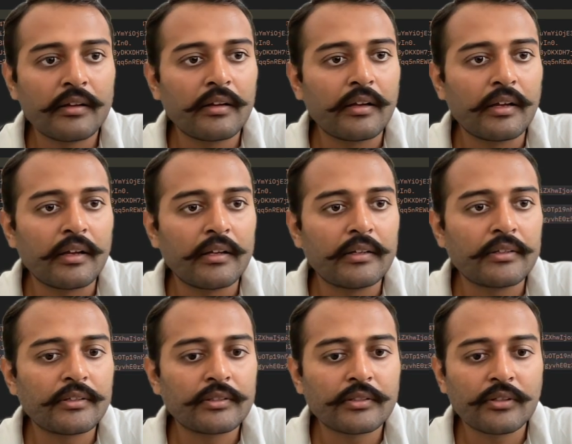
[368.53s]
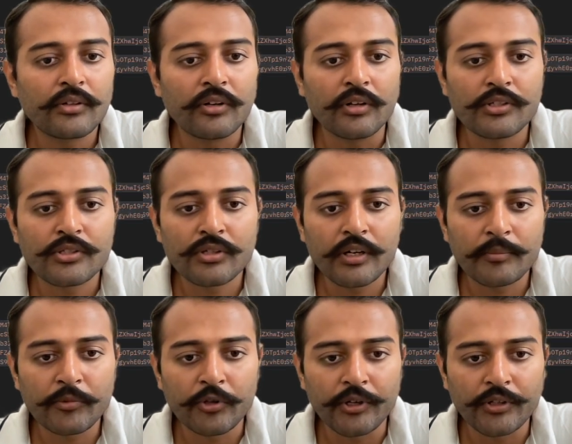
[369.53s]
And also
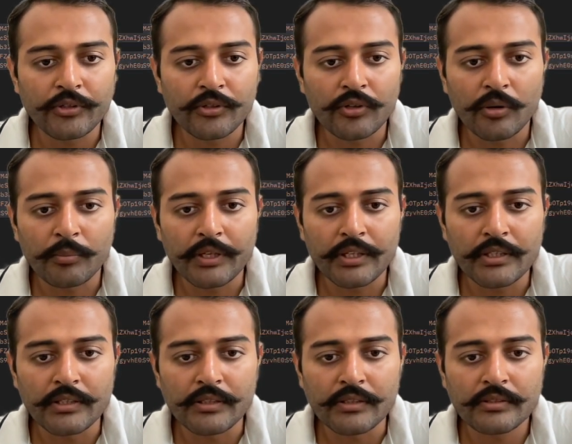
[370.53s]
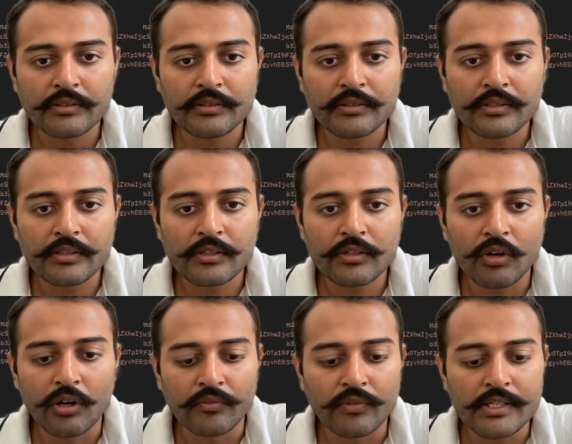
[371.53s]
I'm going to copy the
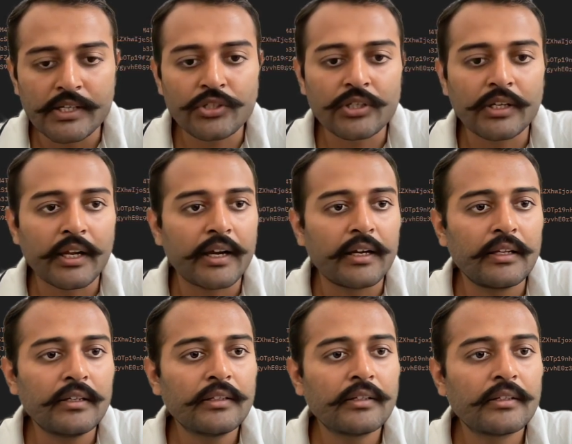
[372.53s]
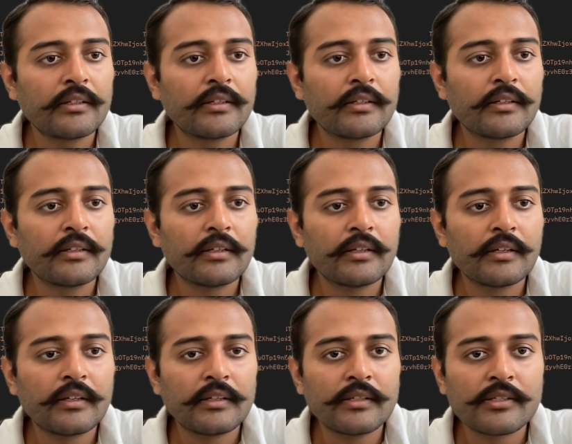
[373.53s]
conversation ID.
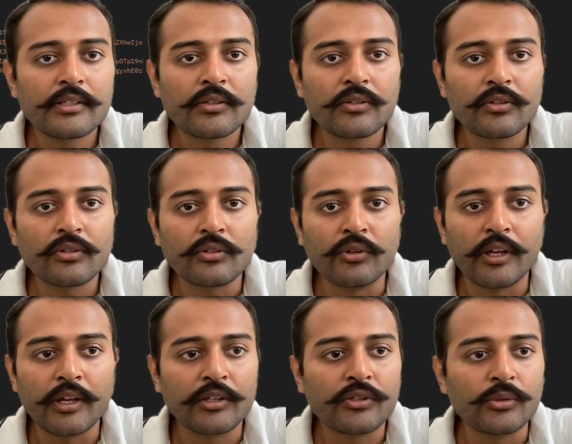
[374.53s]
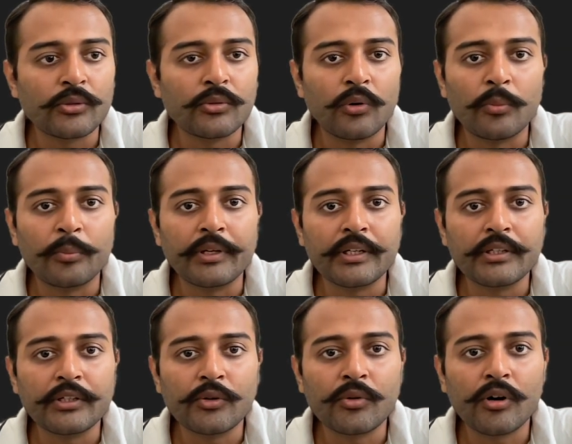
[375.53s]
So going to open a
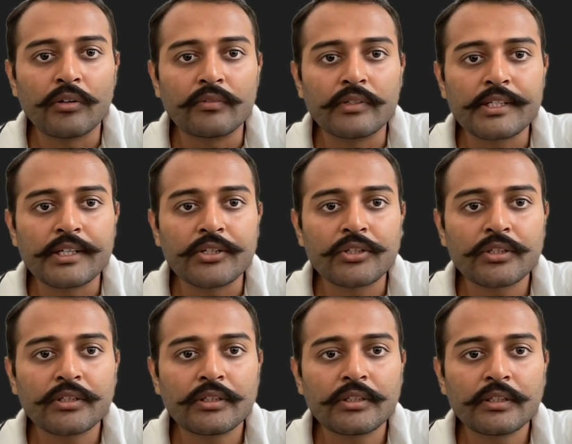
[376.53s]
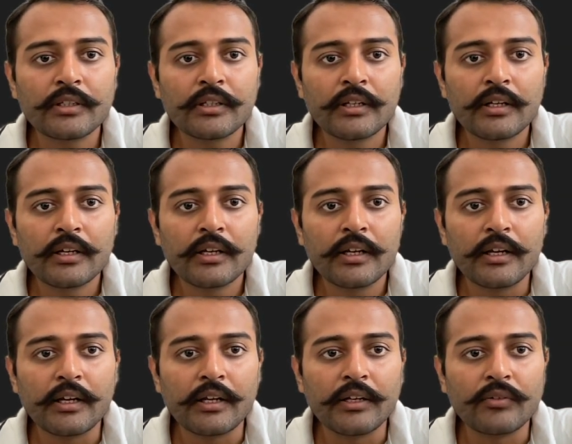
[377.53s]
new conversation.
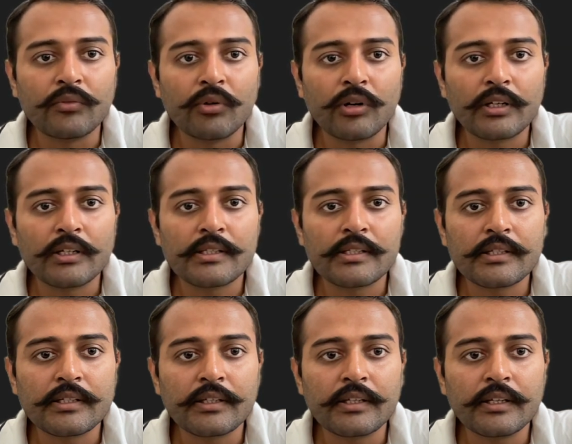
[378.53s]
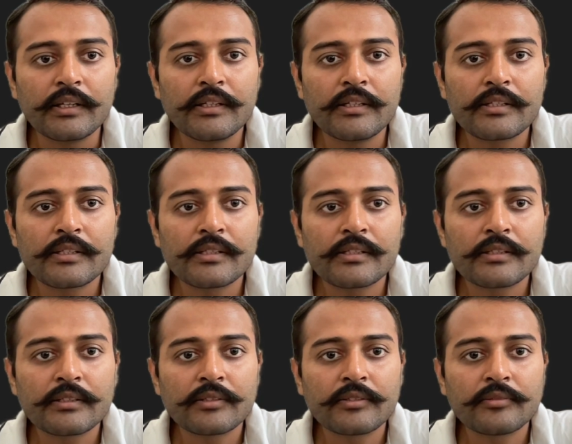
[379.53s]
And what else it needs?
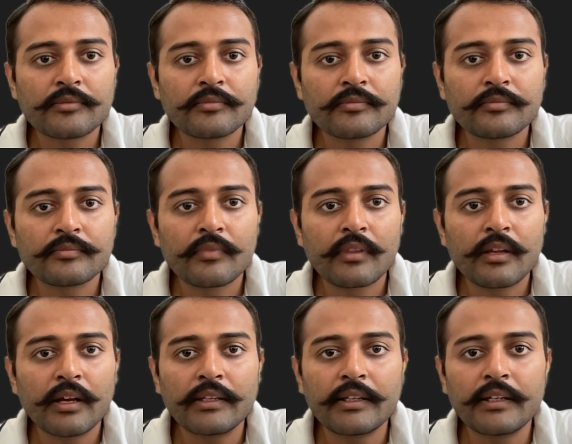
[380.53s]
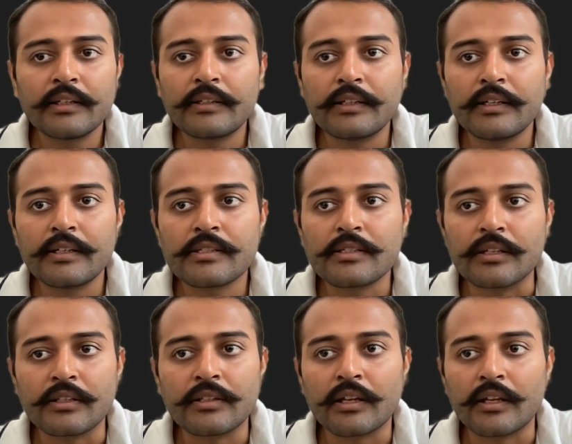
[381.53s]
I think it needs
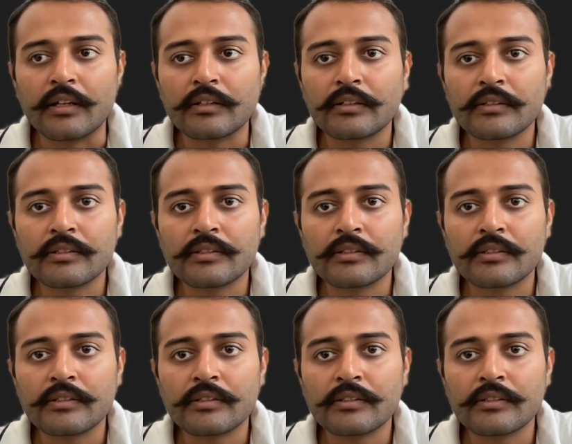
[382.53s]
nothing.